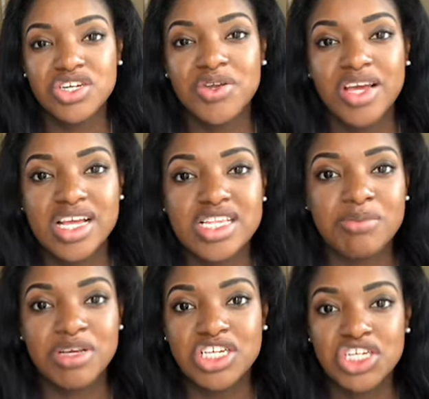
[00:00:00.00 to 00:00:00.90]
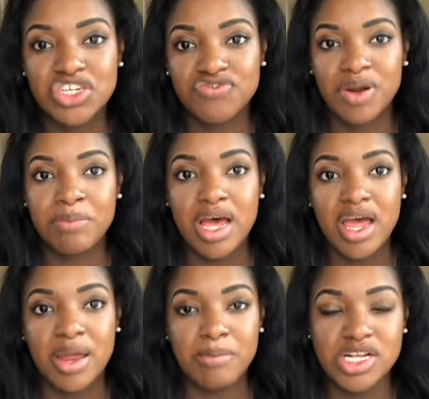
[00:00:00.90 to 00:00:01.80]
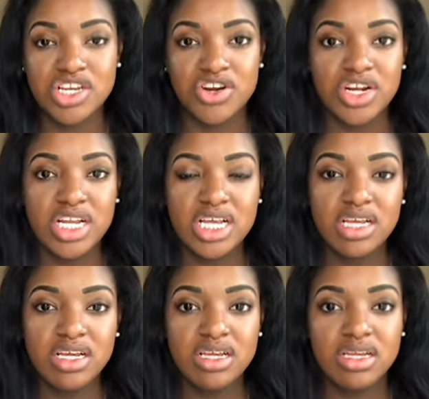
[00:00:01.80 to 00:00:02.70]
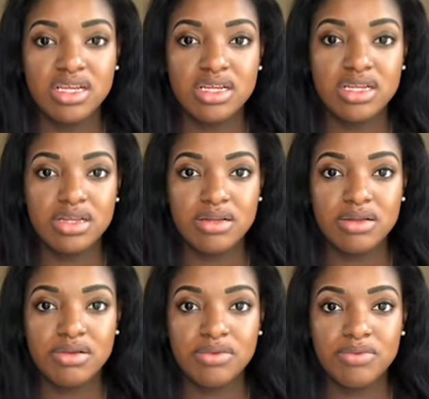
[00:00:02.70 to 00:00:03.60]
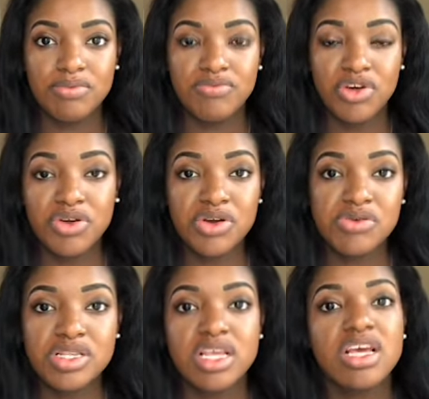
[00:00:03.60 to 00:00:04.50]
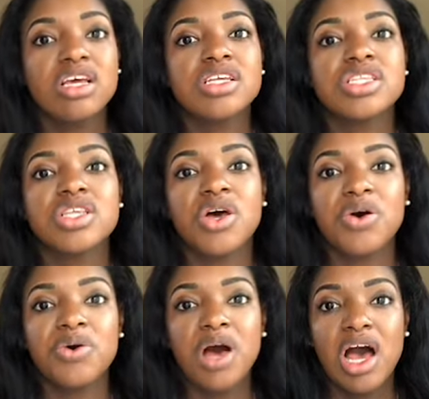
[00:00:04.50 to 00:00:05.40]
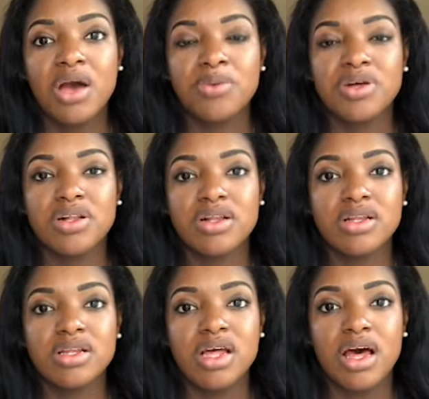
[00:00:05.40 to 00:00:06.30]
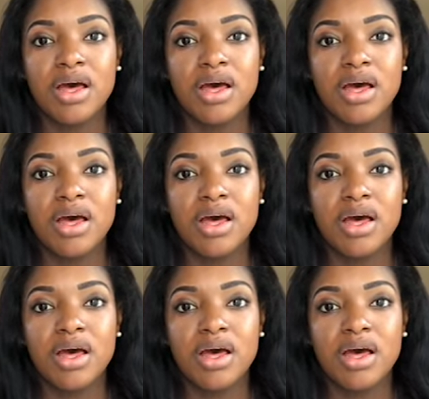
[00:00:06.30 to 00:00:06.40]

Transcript: show you guys the pictures from my maternity photos. So I will